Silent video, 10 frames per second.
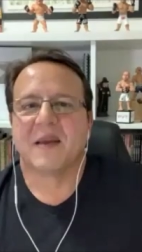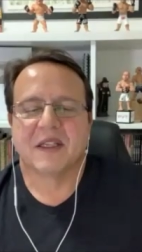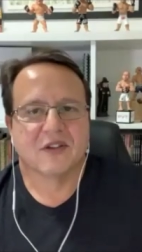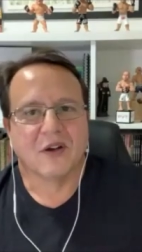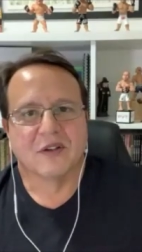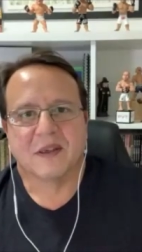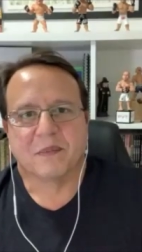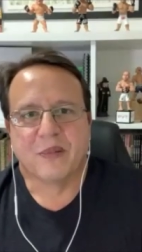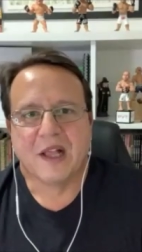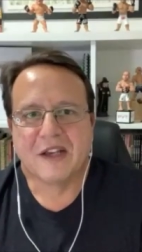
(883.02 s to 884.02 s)
It's always a
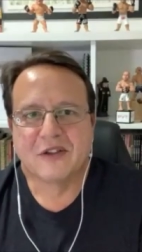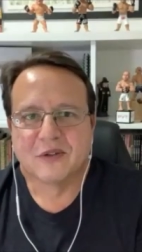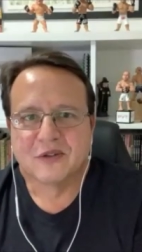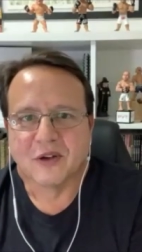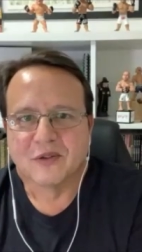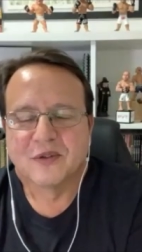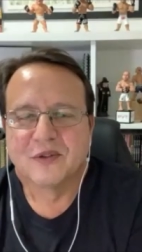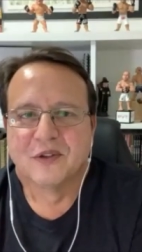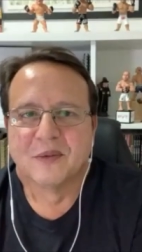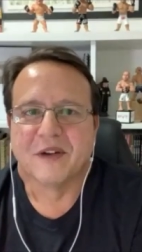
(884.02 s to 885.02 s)
pleasure to talk to
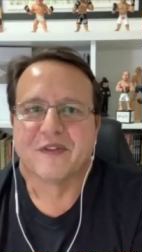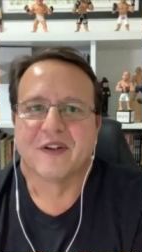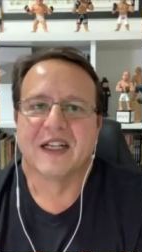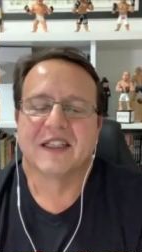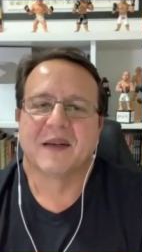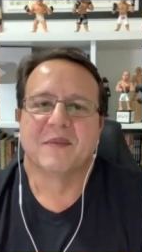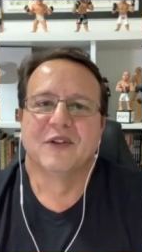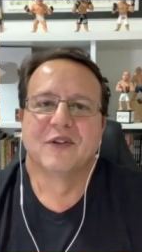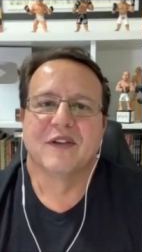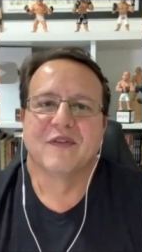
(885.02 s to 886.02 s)
you, my friend. I'm
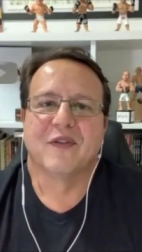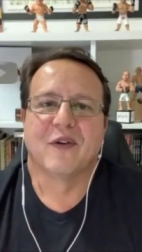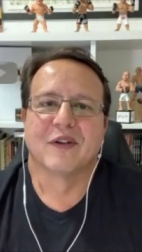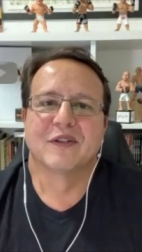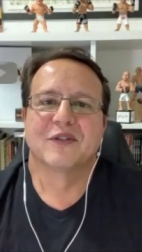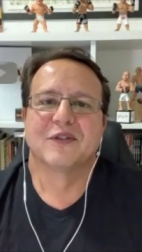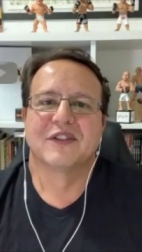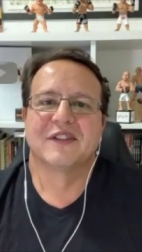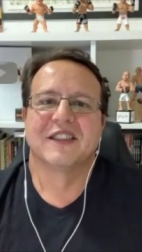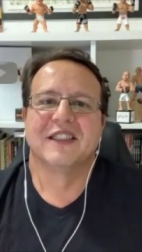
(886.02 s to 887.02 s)
looking forward to
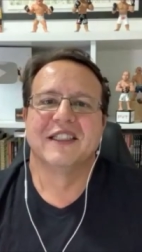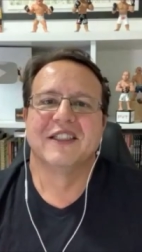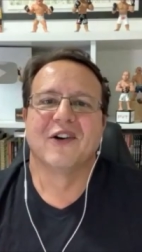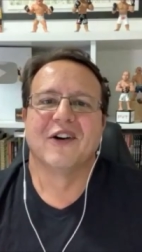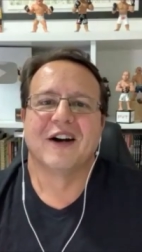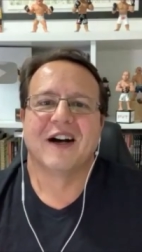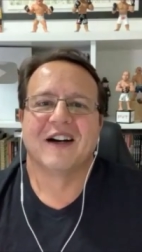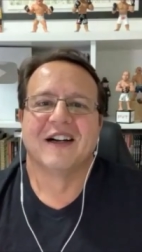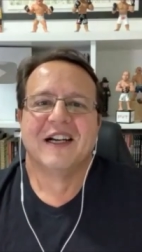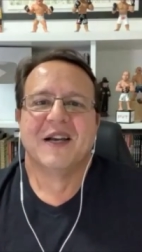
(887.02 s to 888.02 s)
see your
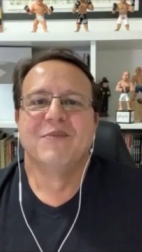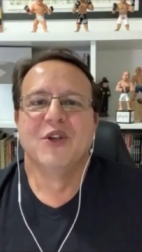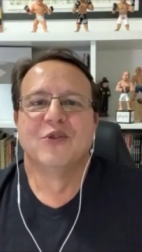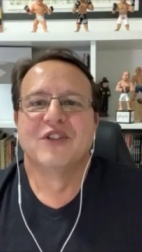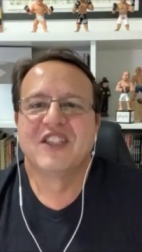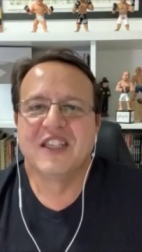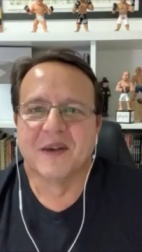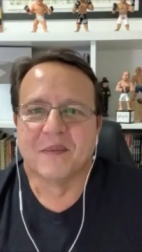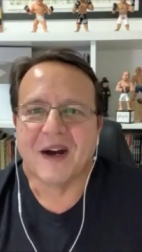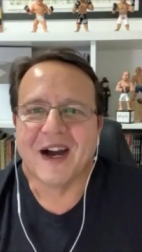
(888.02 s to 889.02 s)

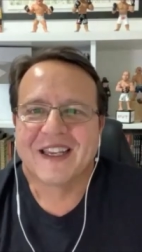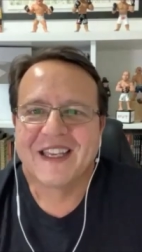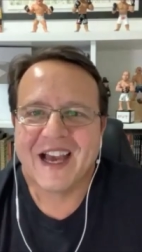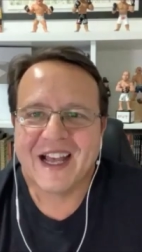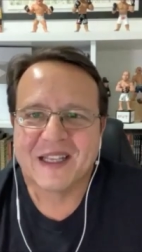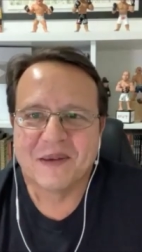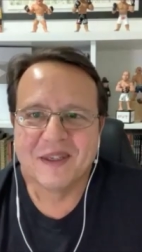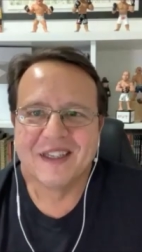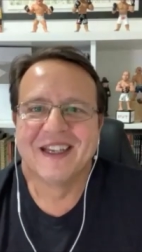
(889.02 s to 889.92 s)
Museum Academy.